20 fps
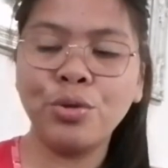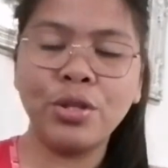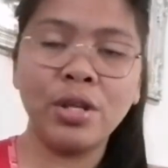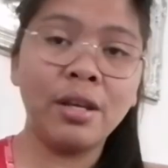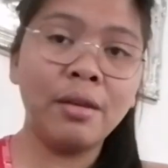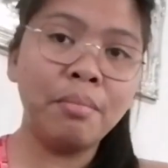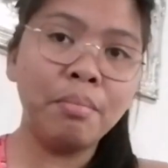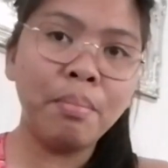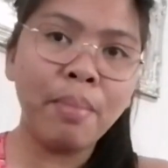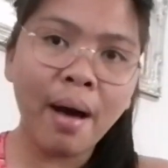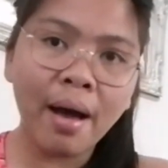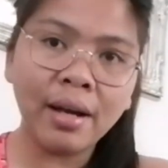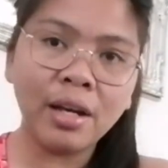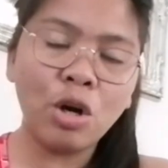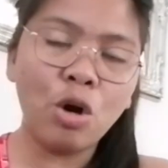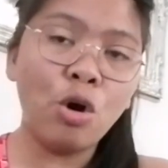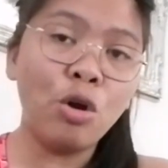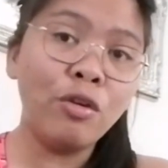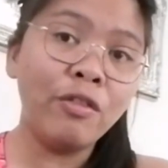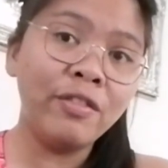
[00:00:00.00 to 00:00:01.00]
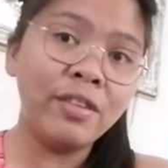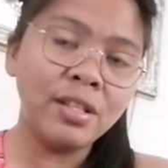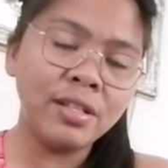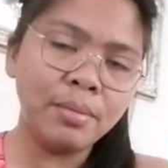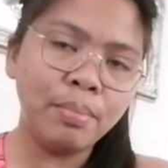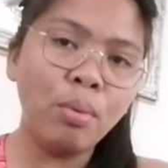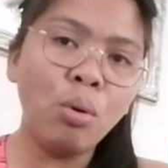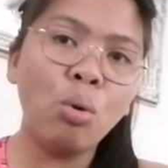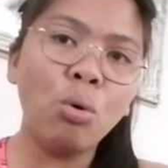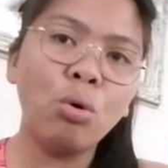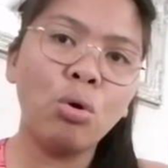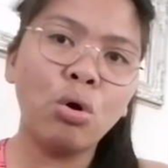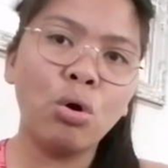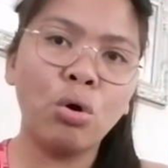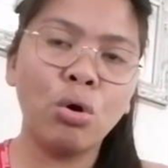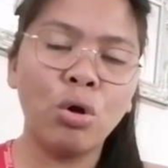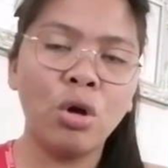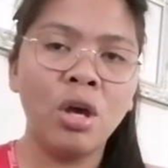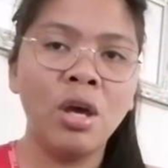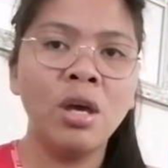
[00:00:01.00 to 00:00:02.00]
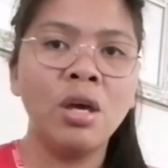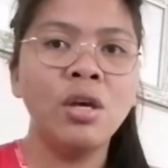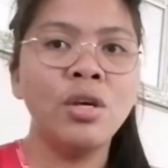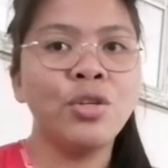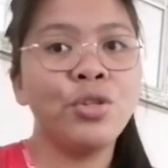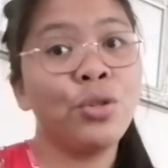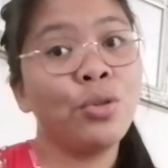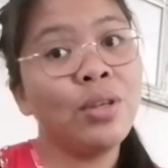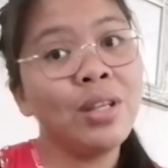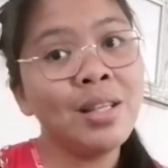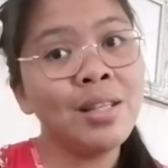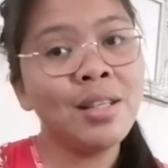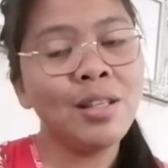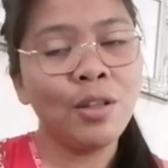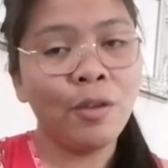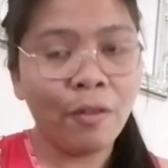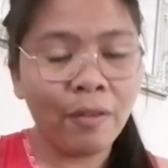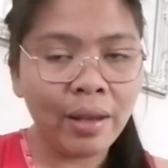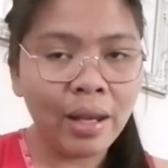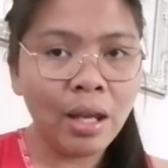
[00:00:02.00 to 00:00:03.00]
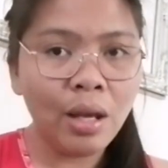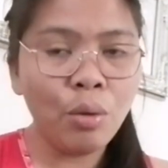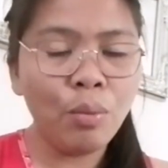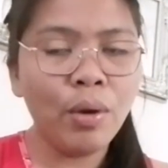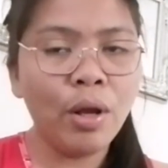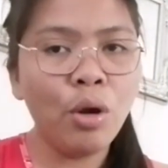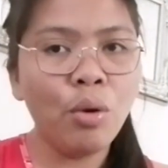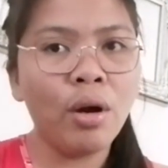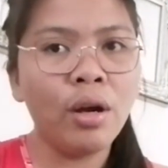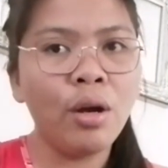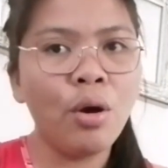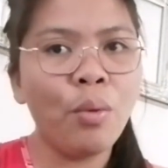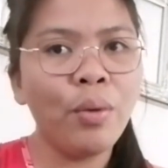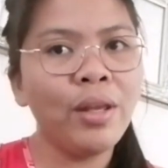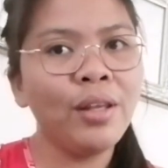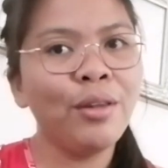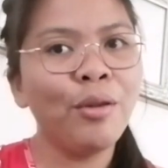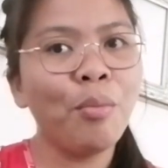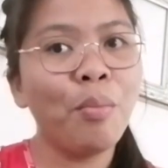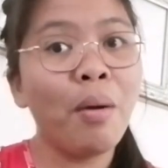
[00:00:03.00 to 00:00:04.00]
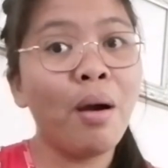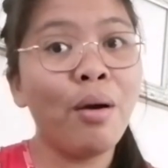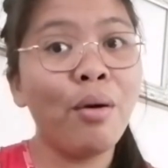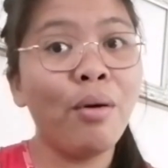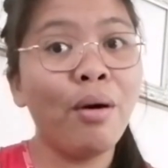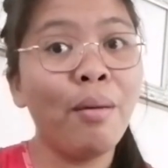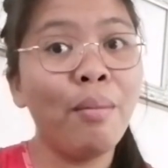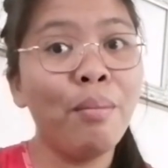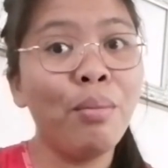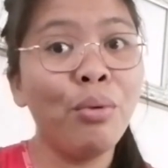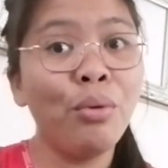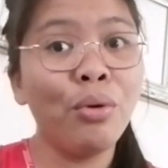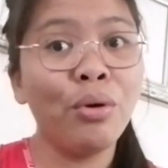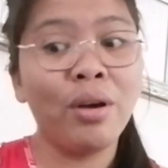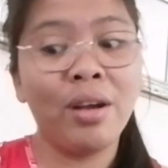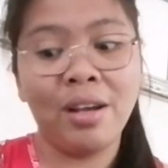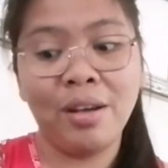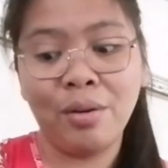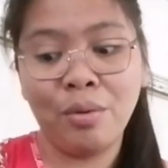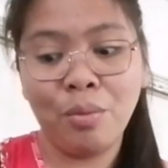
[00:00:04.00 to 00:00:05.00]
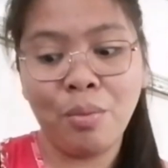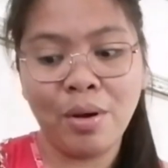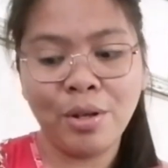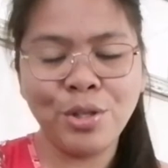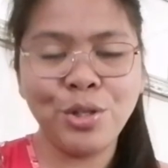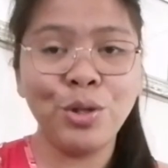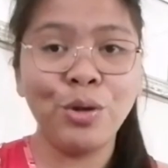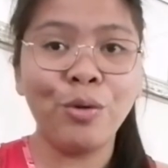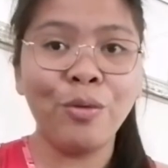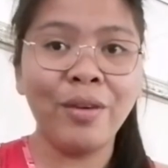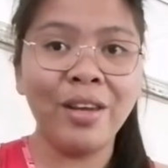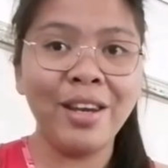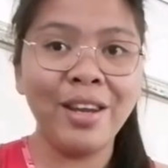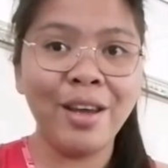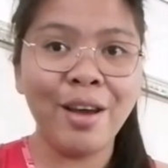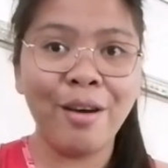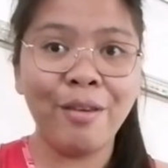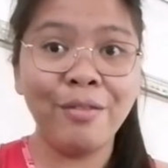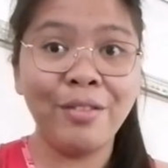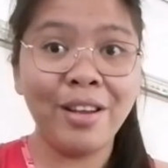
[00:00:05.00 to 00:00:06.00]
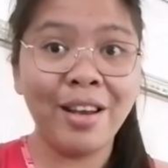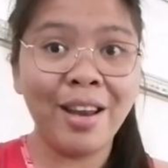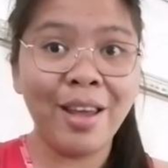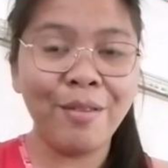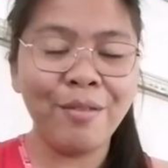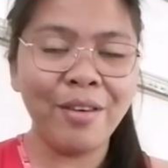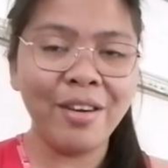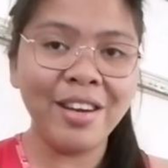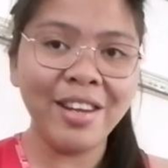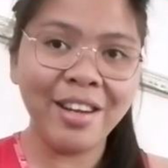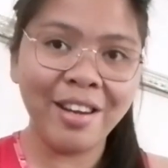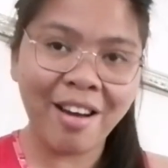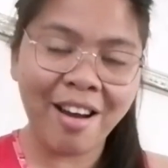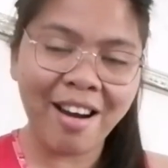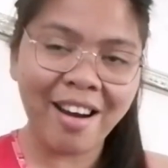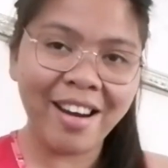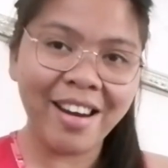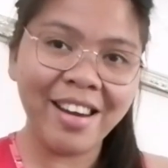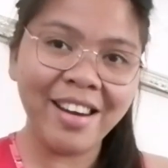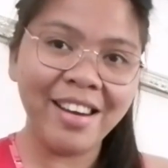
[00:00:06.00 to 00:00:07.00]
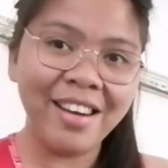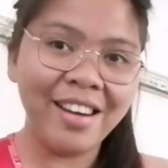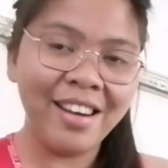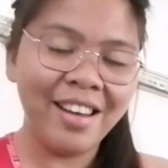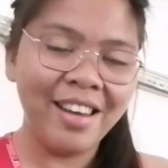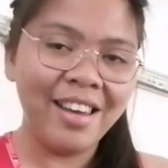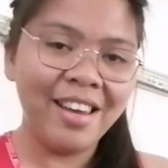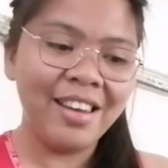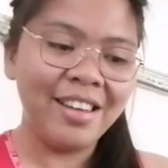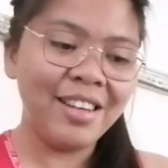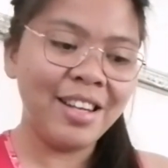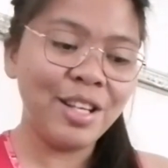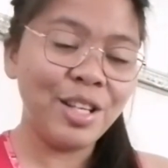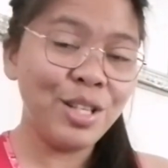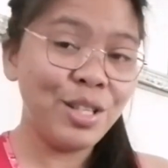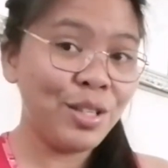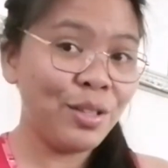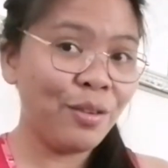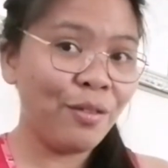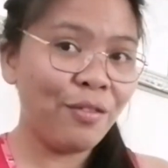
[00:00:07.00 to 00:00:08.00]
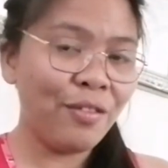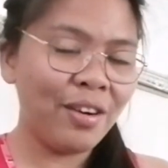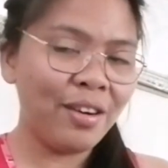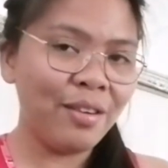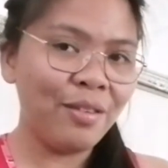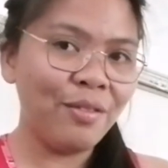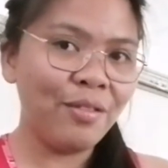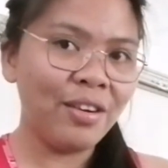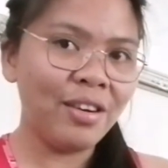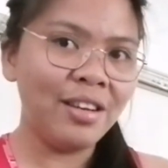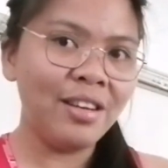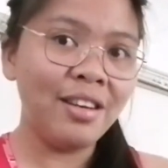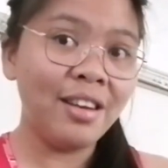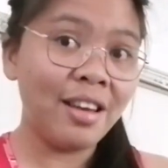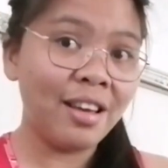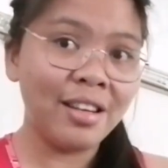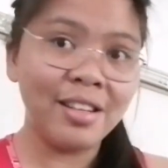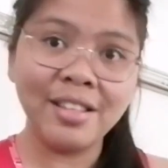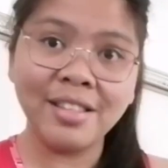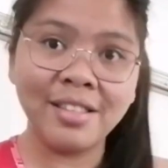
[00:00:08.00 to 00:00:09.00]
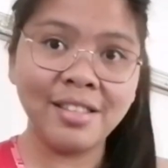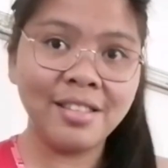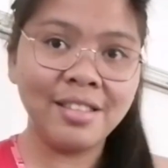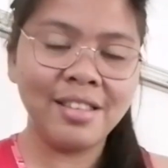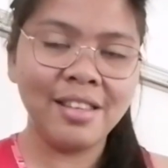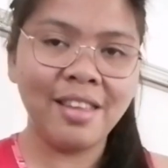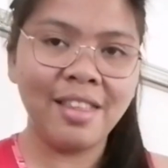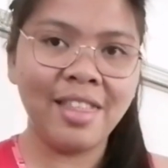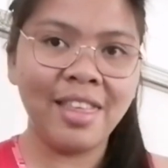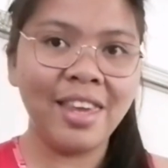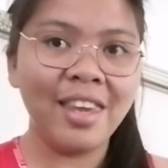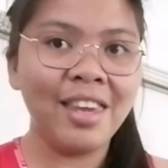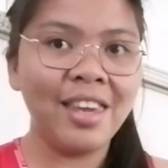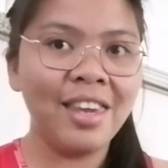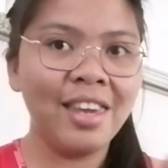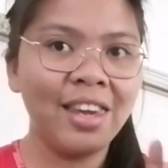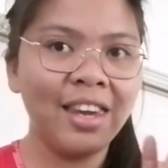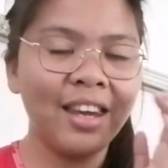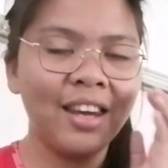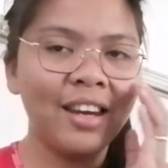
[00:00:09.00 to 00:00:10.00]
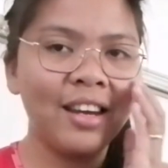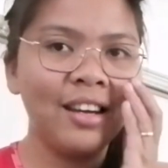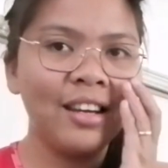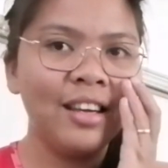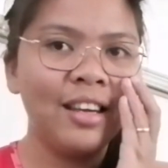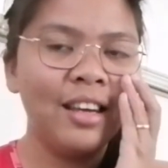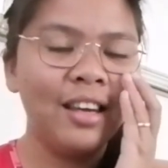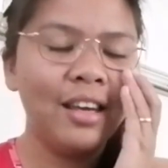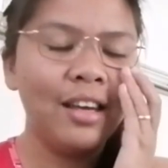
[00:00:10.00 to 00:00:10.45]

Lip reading: to send back all of this book So this is free when you are going to borrow a book once you already have the library card. That is the very, very nice thing here.